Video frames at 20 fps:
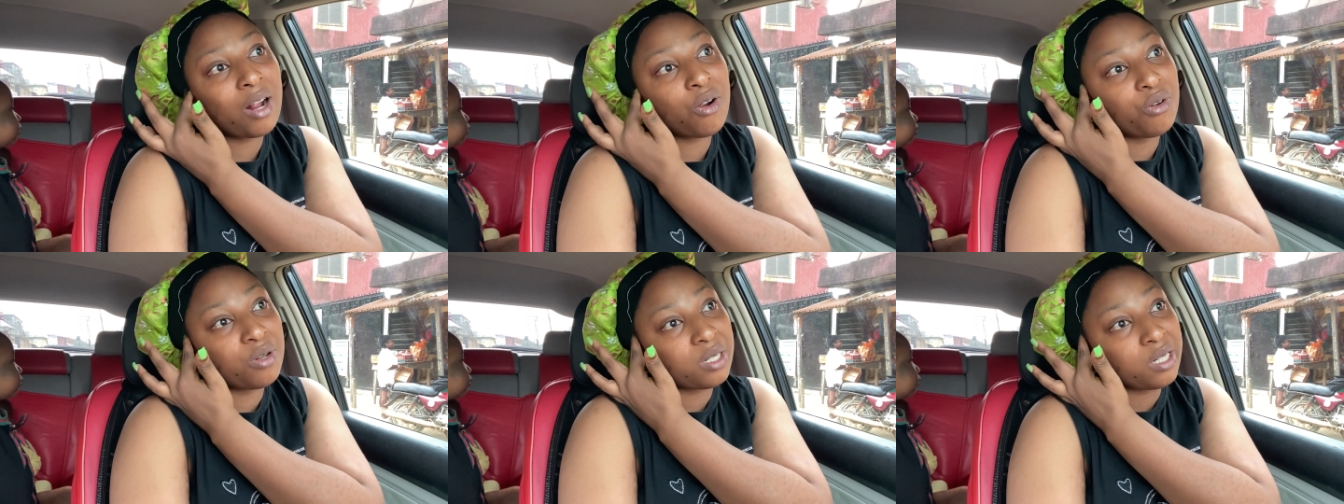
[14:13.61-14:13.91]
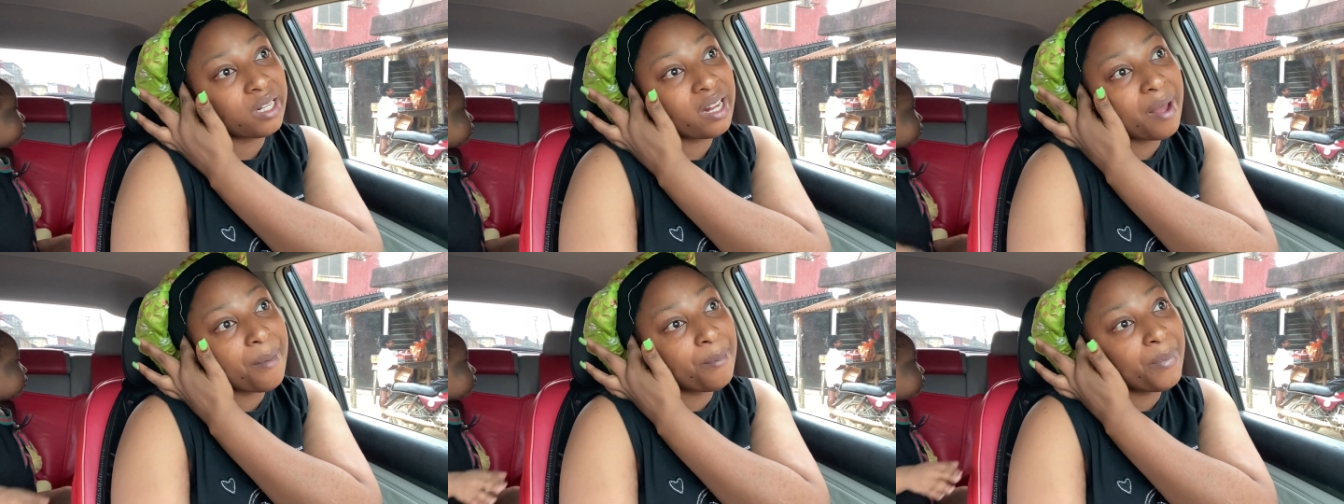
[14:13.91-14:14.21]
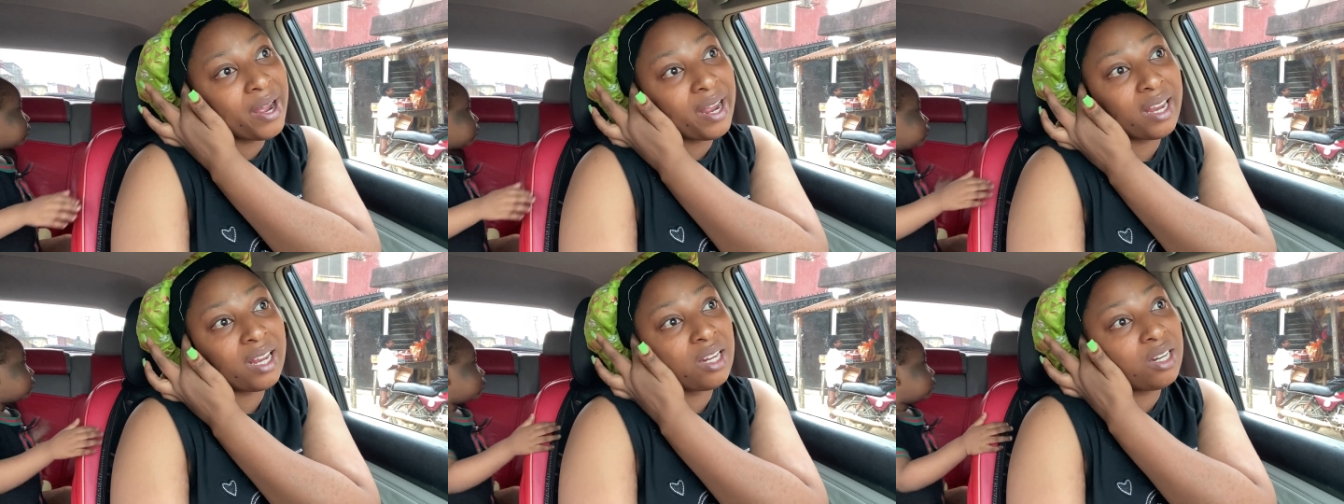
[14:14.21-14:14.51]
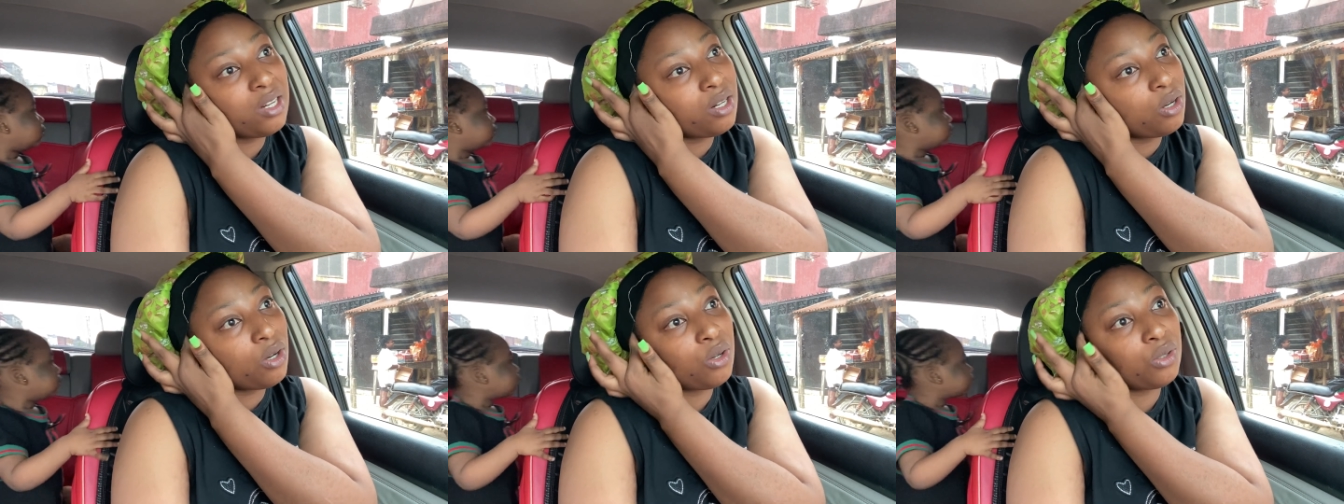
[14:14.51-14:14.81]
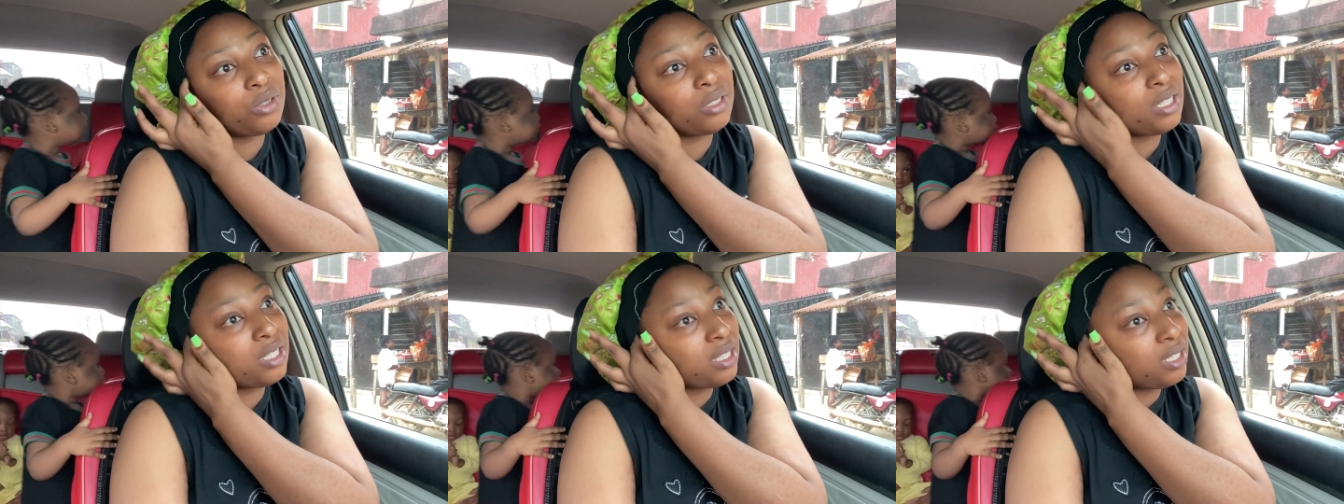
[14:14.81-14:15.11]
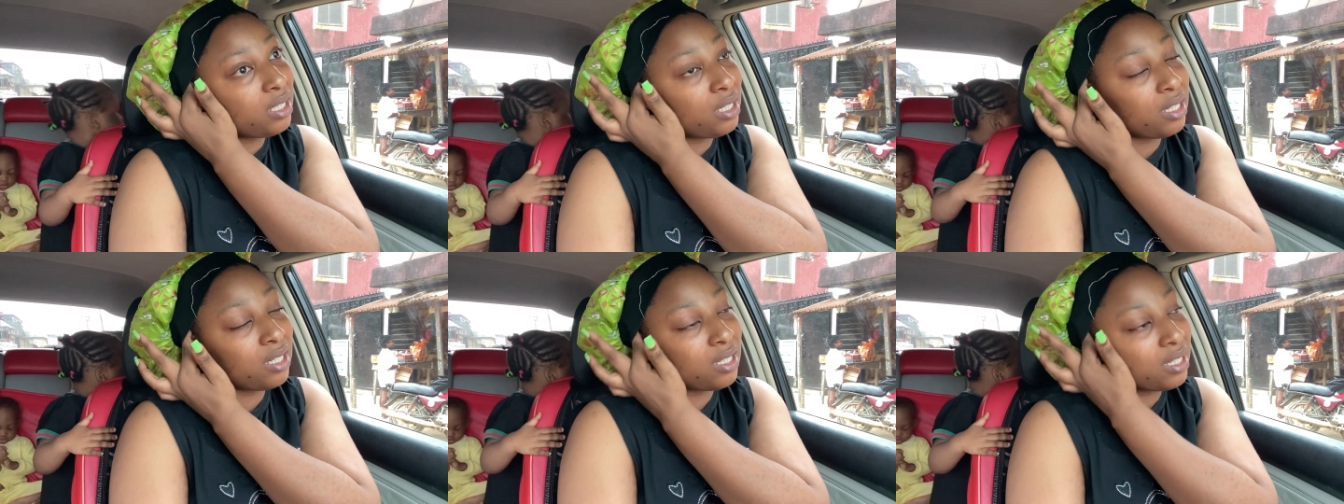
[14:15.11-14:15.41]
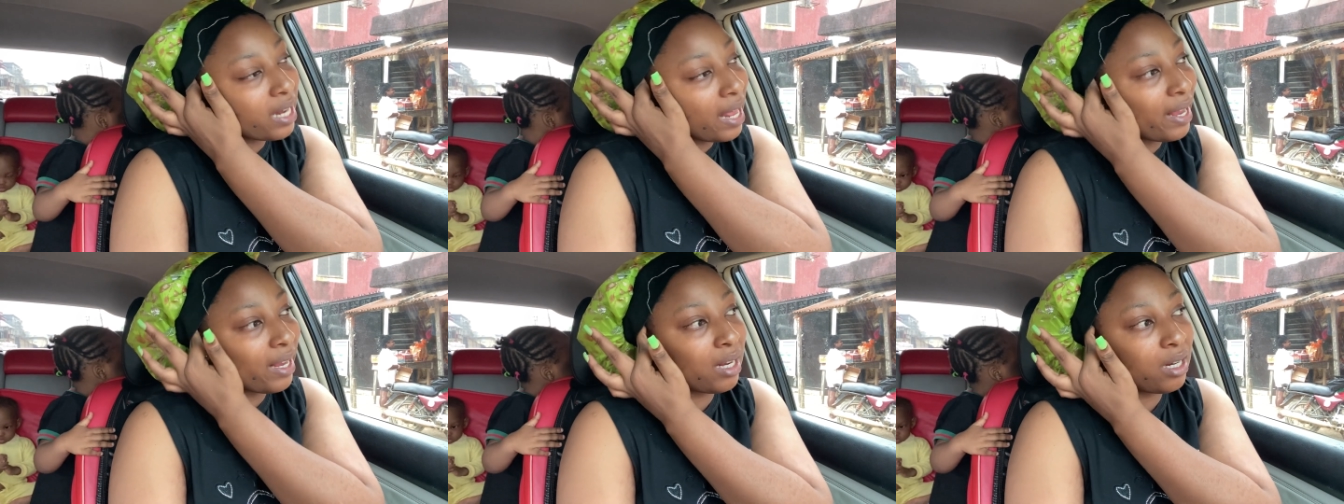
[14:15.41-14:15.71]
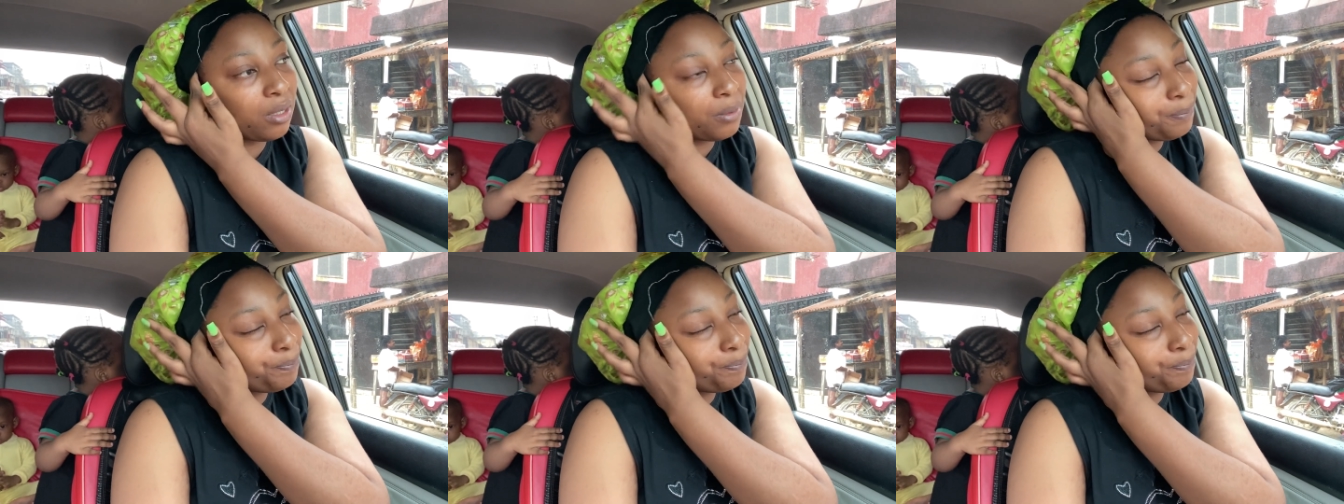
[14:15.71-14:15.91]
considered buying all these things like